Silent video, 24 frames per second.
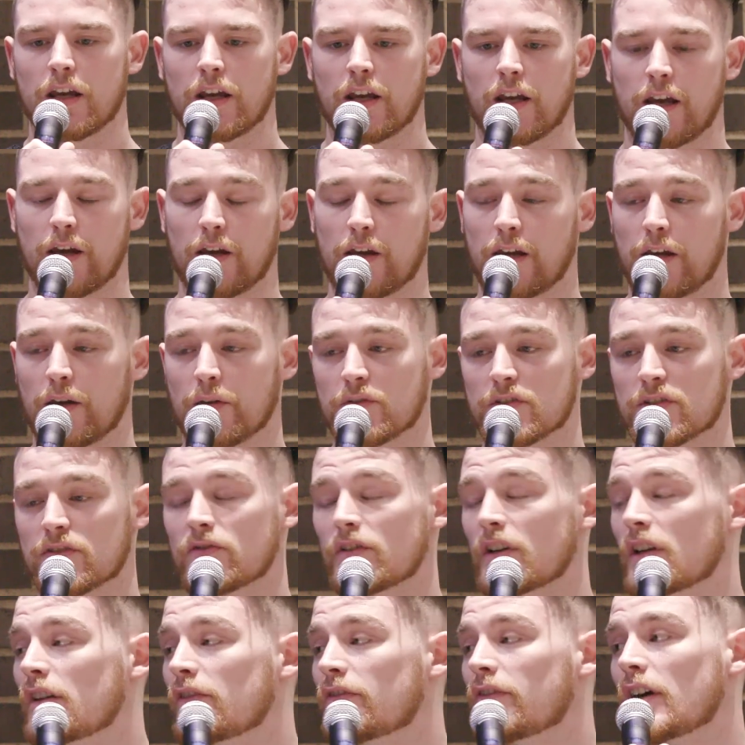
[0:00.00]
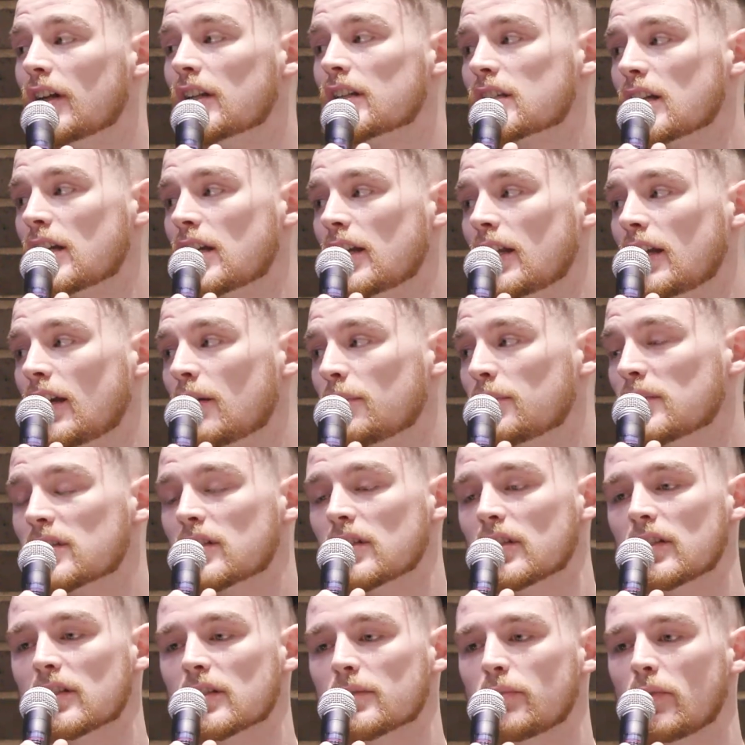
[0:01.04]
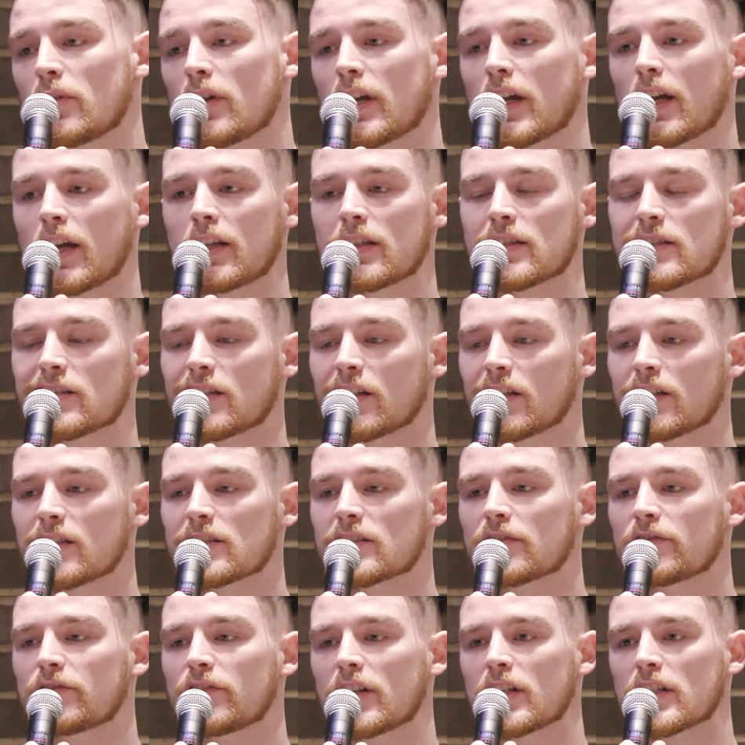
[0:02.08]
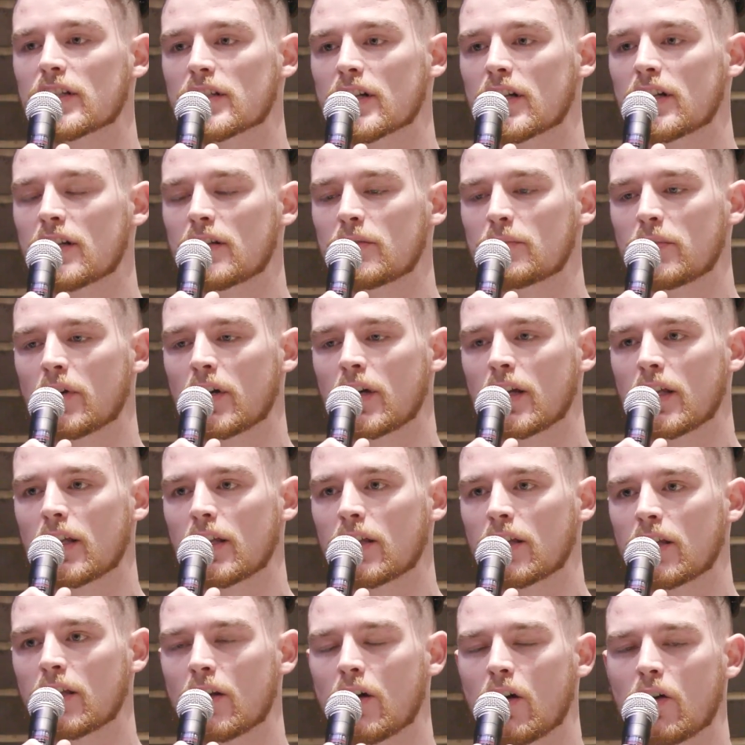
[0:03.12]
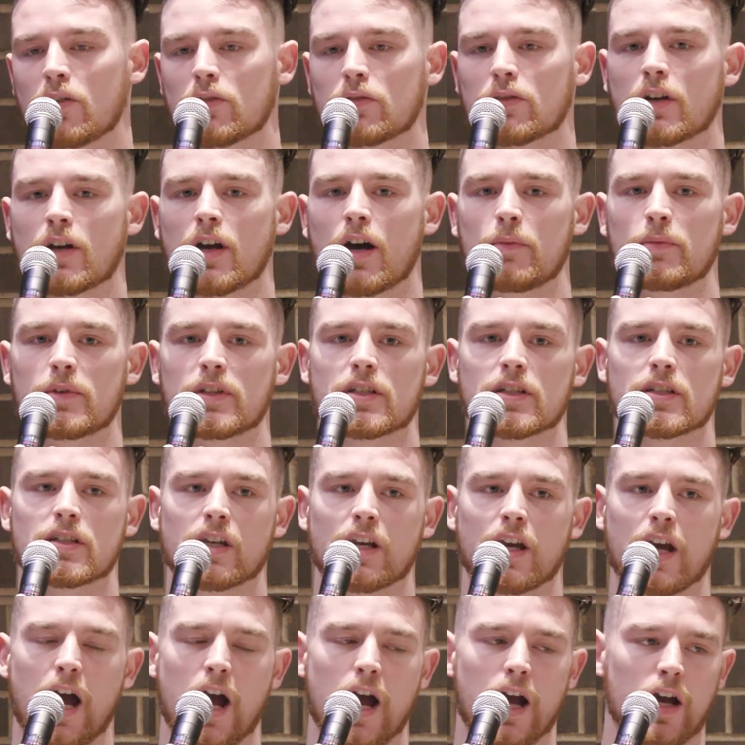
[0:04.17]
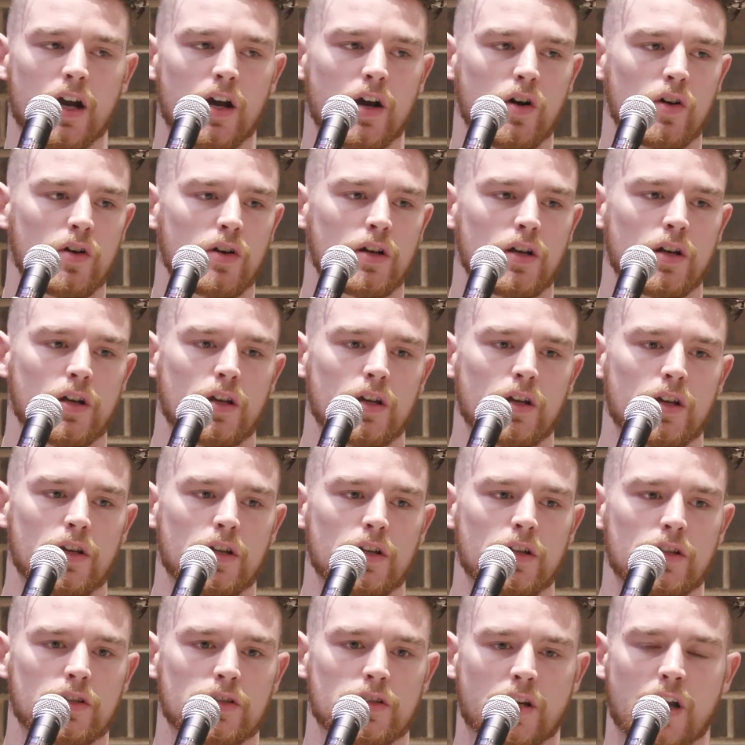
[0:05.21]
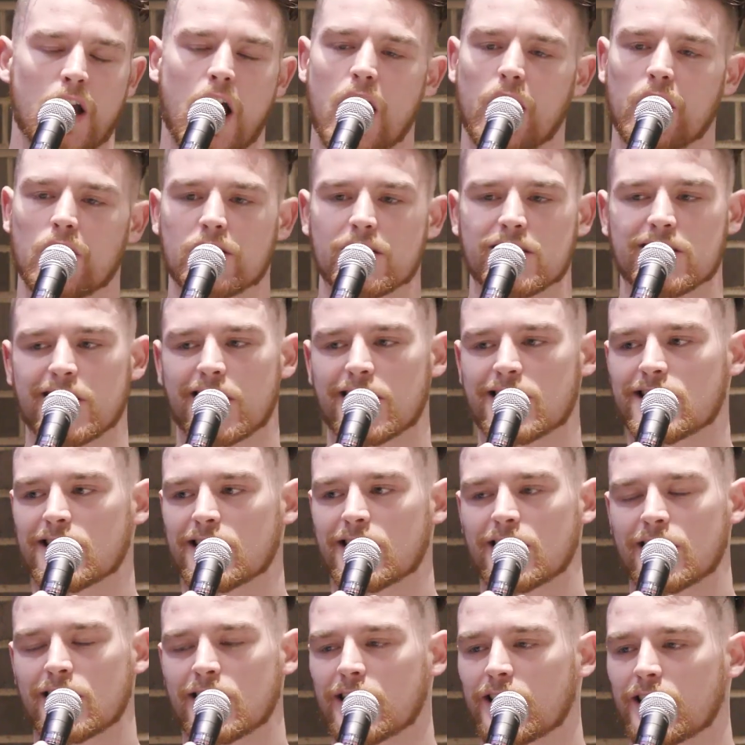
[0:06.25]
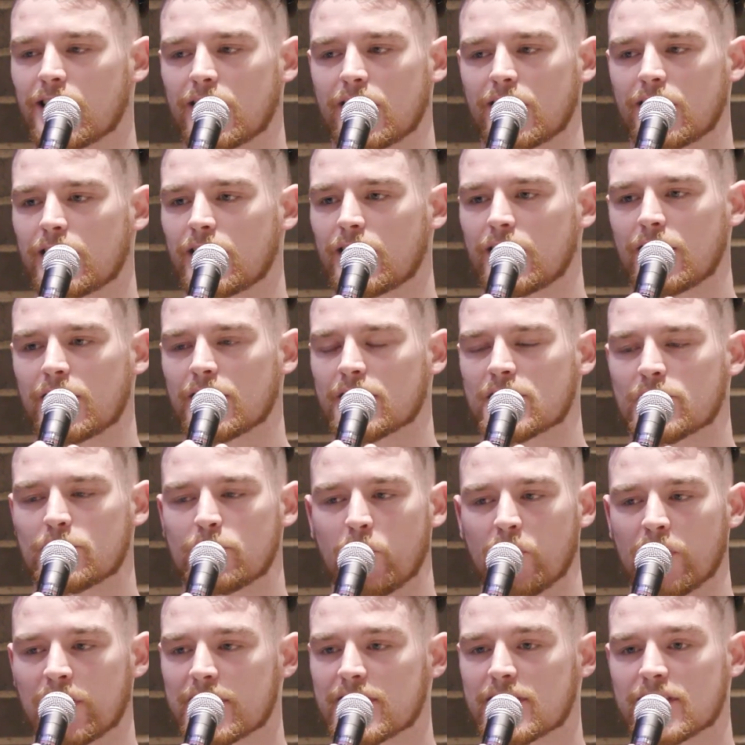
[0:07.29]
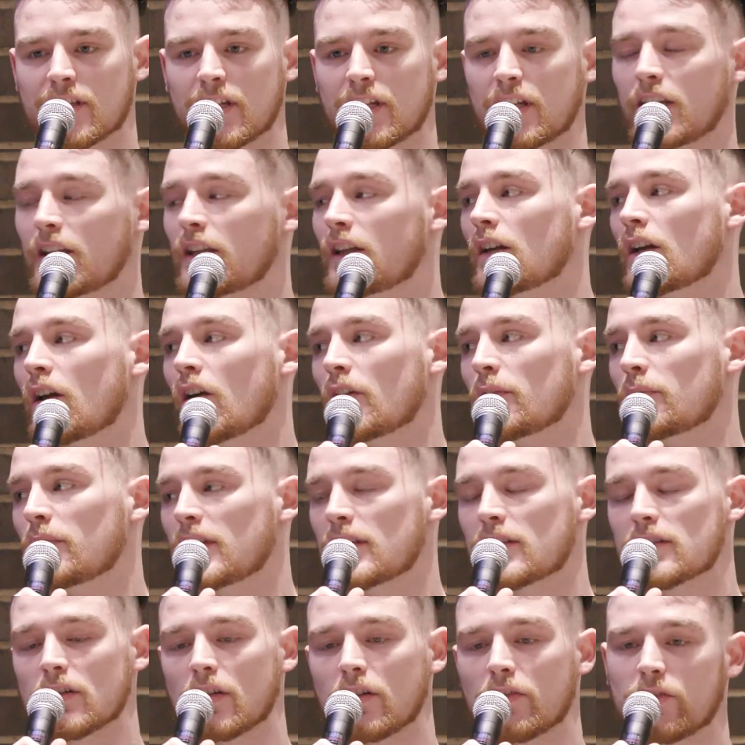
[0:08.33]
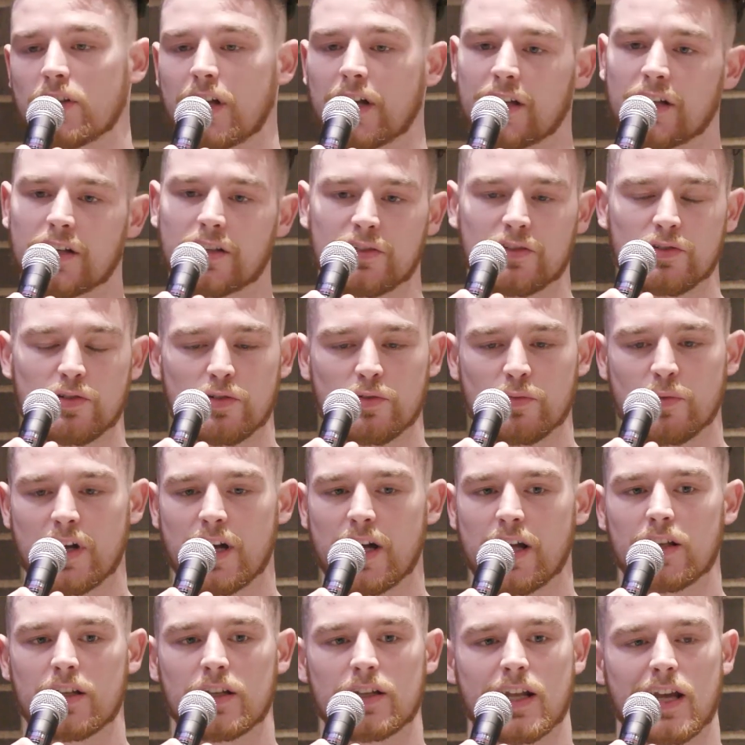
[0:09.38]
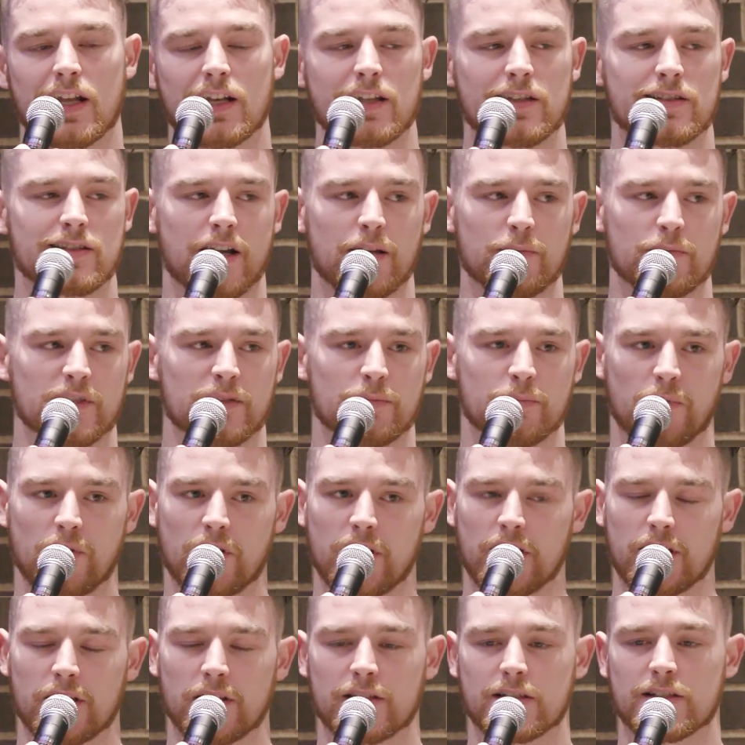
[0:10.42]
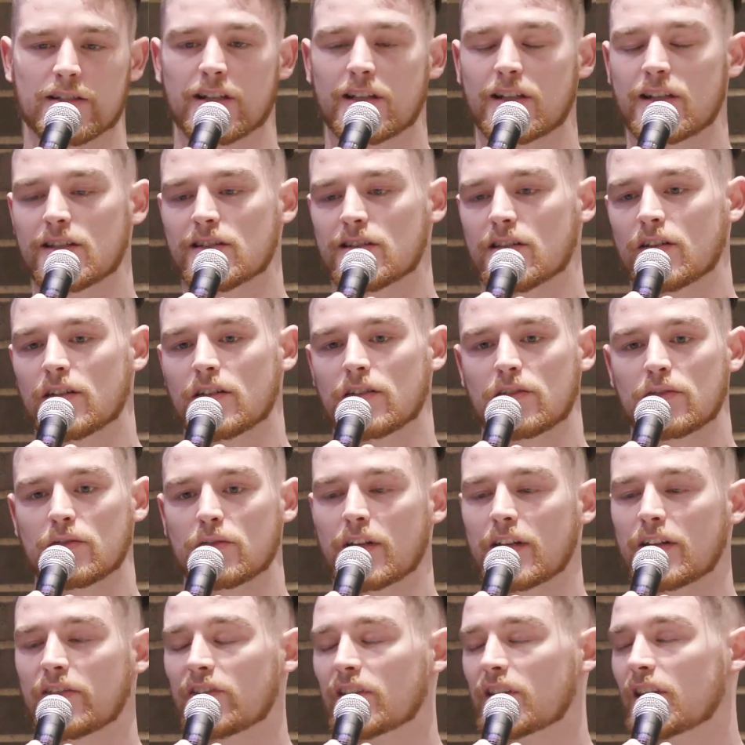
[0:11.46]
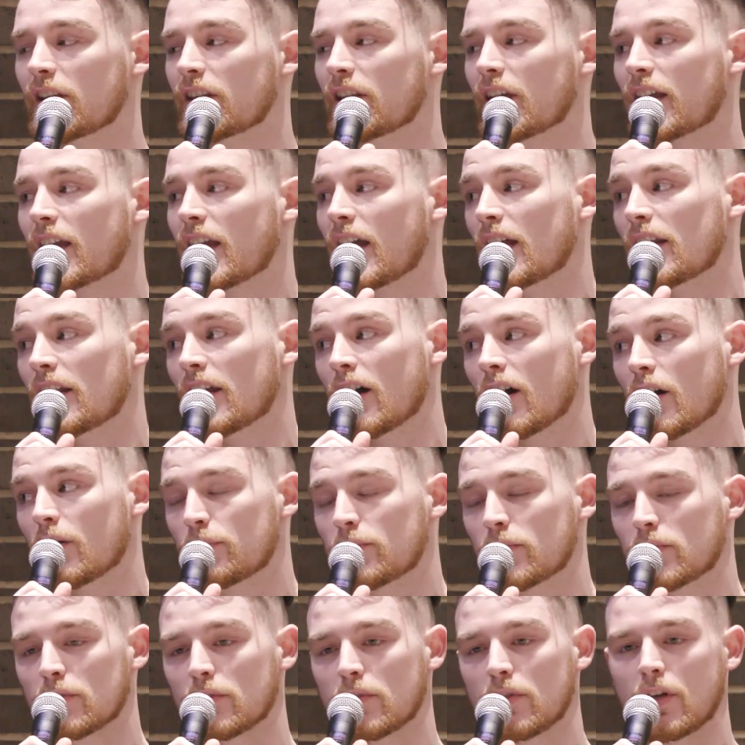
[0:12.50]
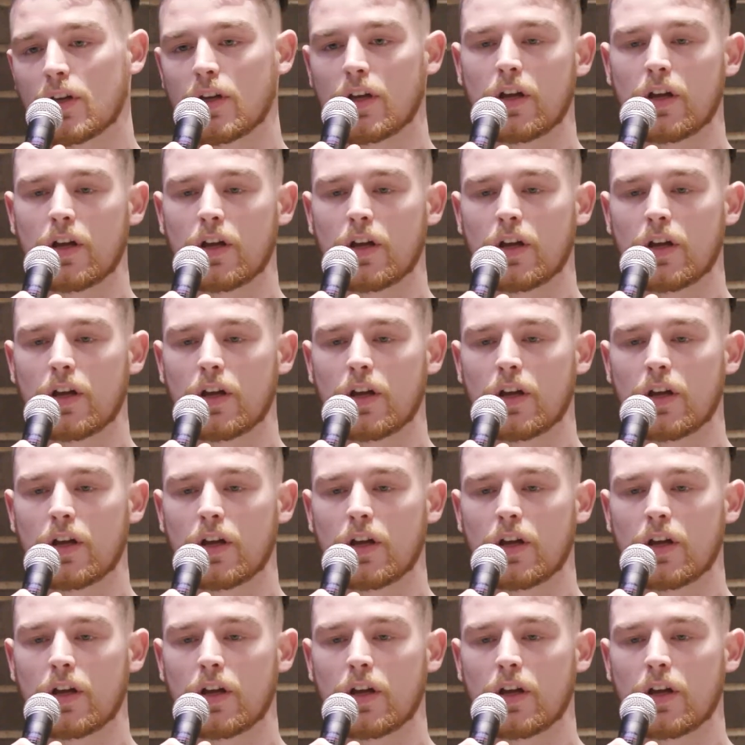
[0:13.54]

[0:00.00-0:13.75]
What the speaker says: it was a really fun journey up until this point, and still is a fun journey. But you know, coming to Chicago is such a sports city. You know what I mean? So if like you're doing well in any type of sport, the city's gonna do everything they can to help you.